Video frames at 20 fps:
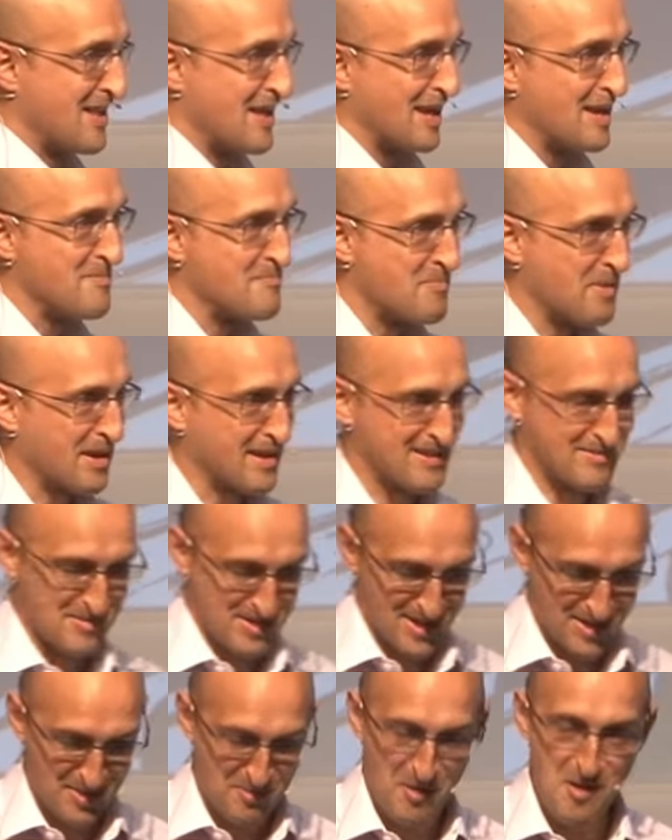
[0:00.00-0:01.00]
the Olympics we
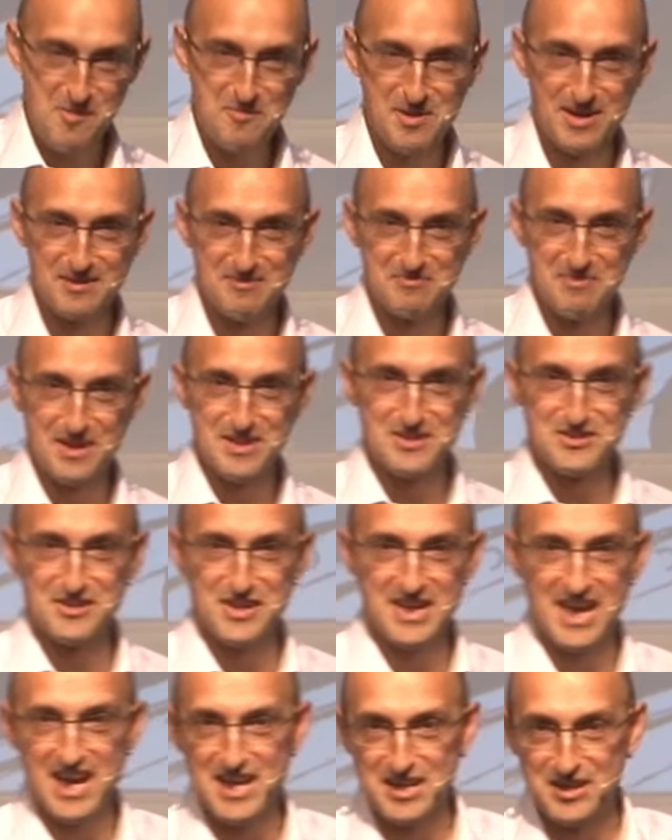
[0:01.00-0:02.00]
did quite well in
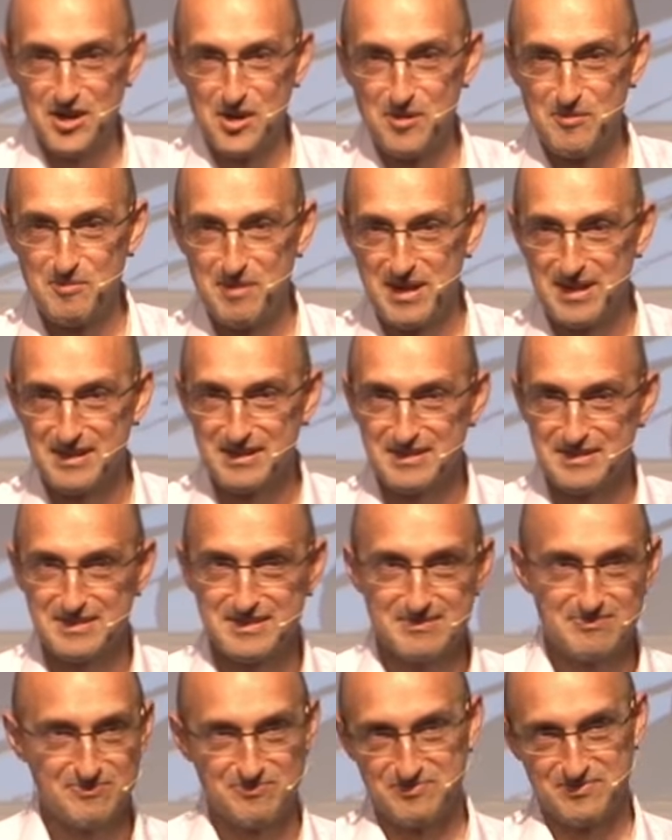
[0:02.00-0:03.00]
Beijing, 8 gold
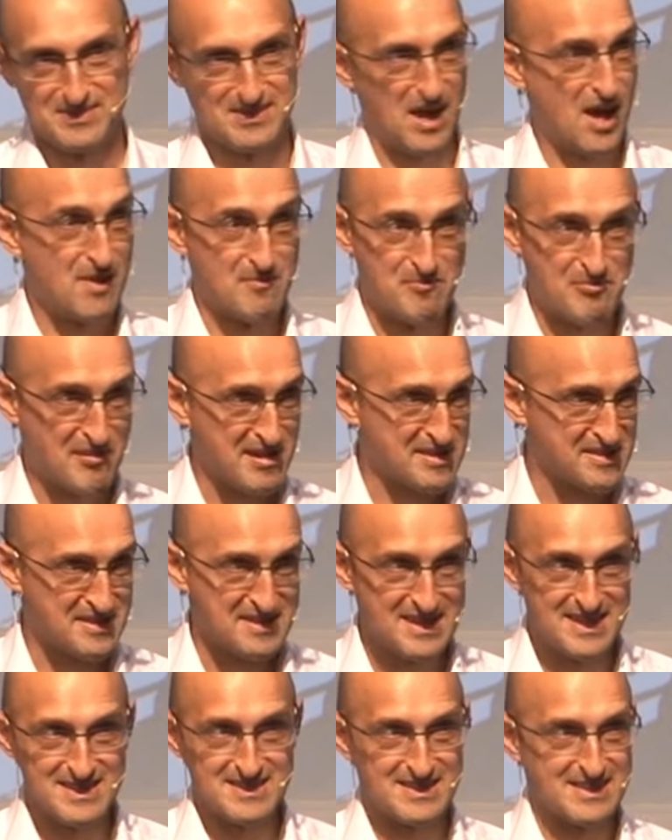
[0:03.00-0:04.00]
medals,
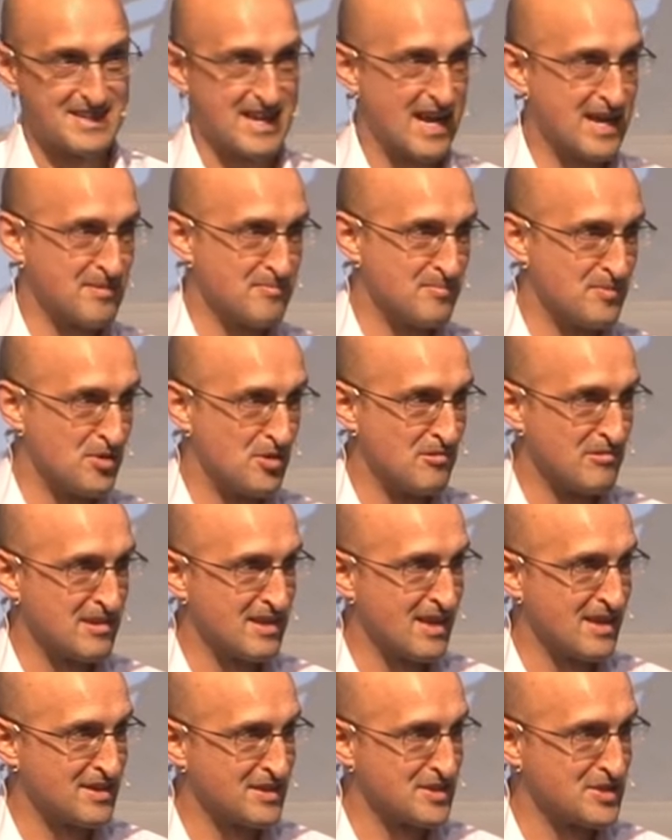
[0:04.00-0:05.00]
unprecedented, 8 more in
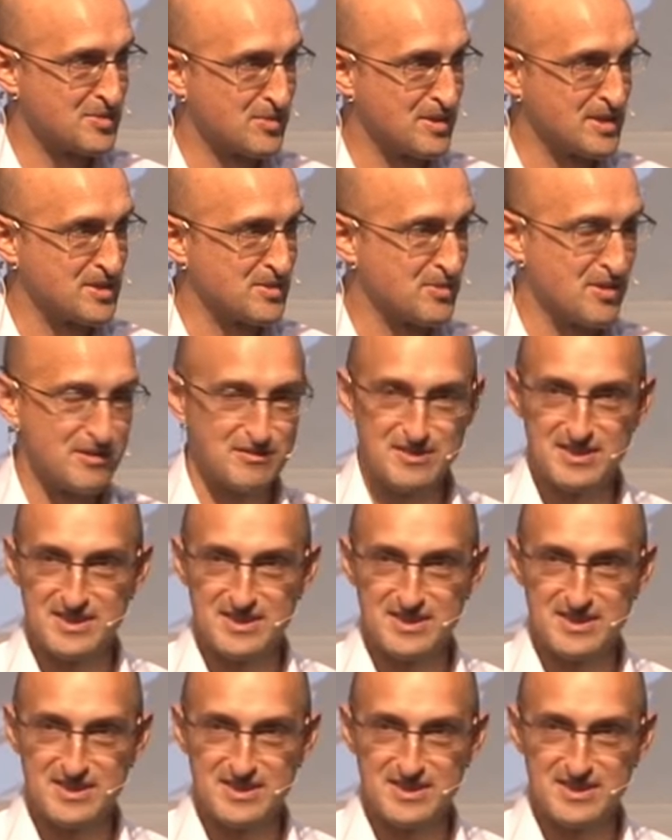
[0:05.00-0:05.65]
London 2012,